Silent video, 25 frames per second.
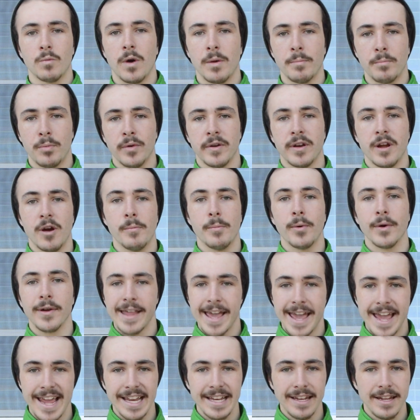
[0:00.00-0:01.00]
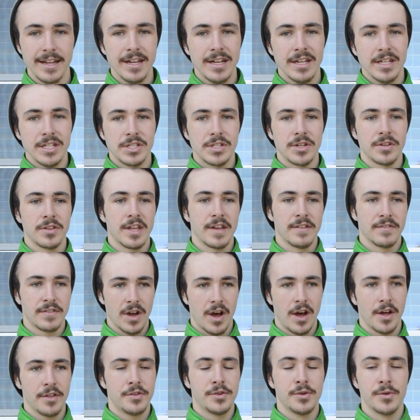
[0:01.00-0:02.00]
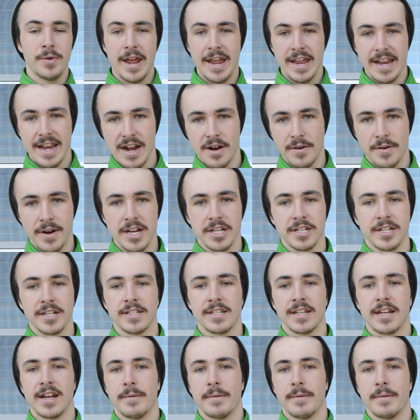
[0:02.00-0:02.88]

1.0.8, so they've gone through 8 iterations,